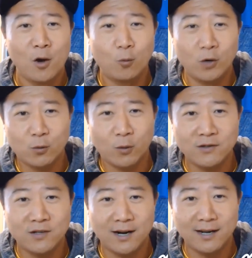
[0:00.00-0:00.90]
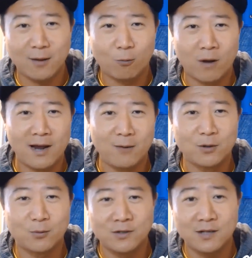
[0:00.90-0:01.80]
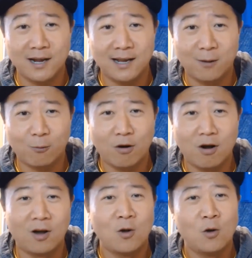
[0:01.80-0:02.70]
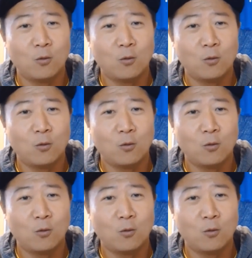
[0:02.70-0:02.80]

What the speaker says: Which ones did I get right? Which ones did I get wrong?